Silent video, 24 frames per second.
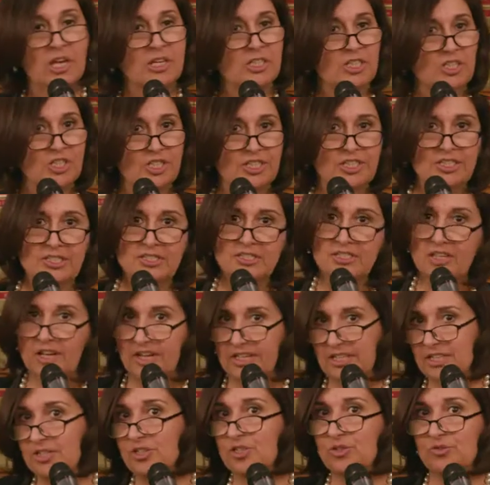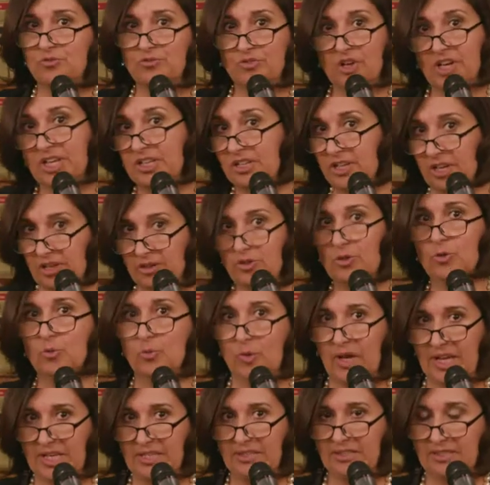She decided to find other
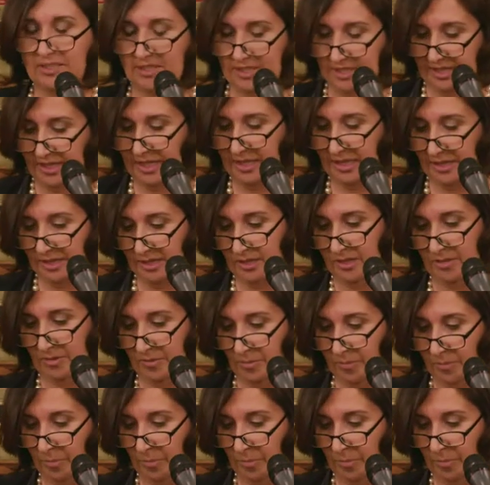ways to heal.